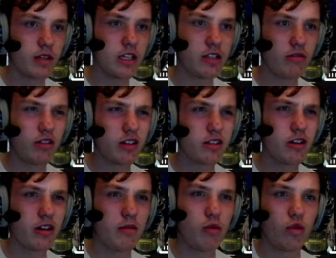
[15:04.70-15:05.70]
nice
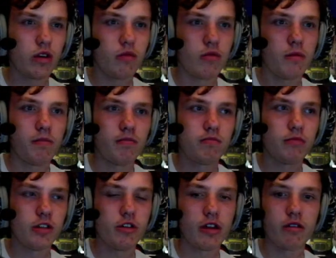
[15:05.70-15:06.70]
early morning one. We'll do